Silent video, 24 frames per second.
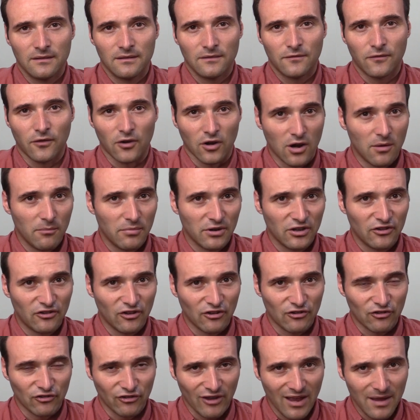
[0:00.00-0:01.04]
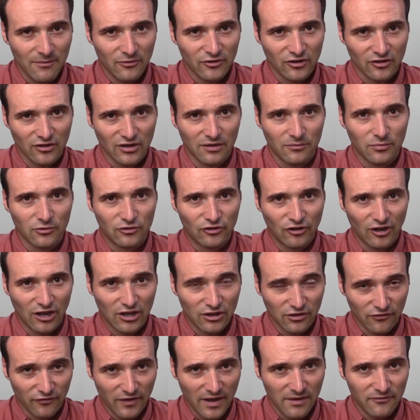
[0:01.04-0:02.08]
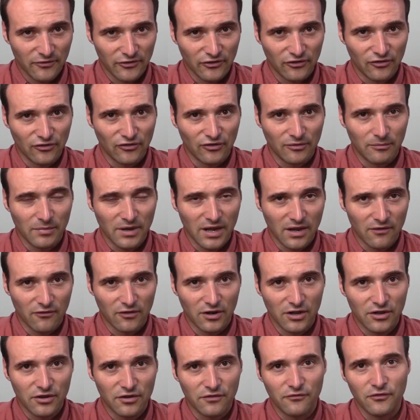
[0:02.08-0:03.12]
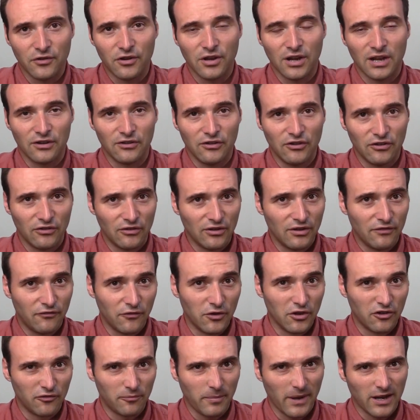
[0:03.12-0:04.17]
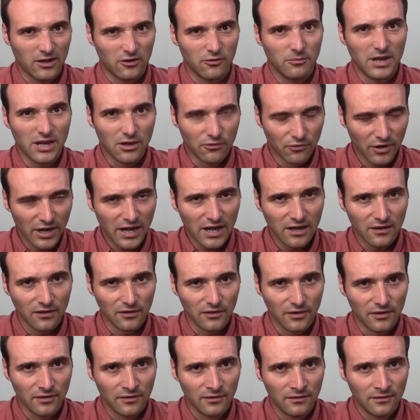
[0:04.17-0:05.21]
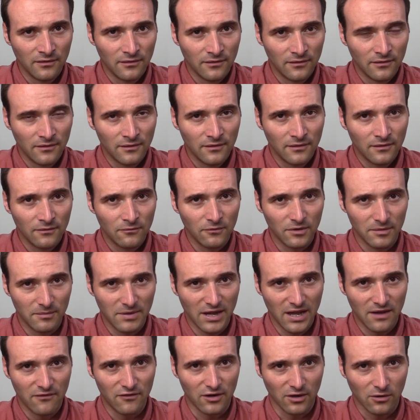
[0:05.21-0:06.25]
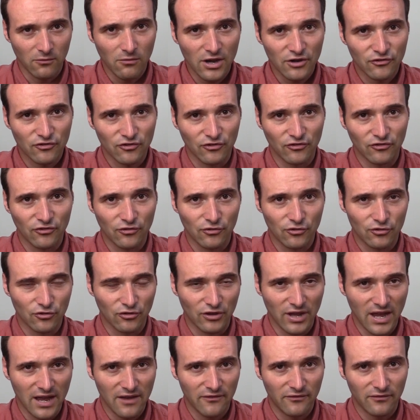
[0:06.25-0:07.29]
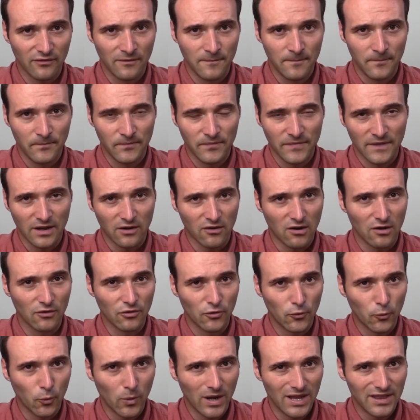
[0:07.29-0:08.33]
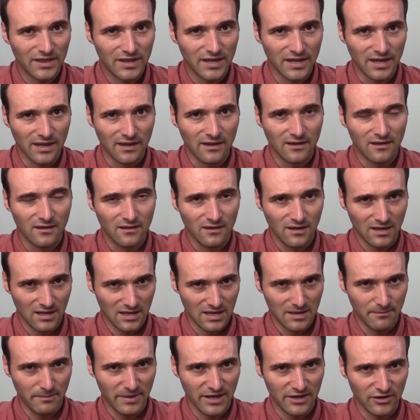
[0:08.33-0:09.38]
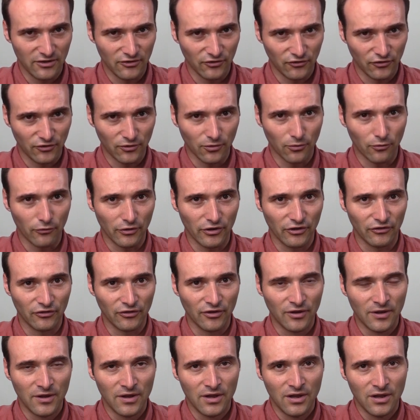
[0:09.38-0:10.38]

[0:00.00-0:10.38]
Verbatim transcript: for companies such as Amazon that puts a lot of emphasis in behavioral interviewing, and you, if you expect to be grilled with behavioral questions, you should have around 20 independent stories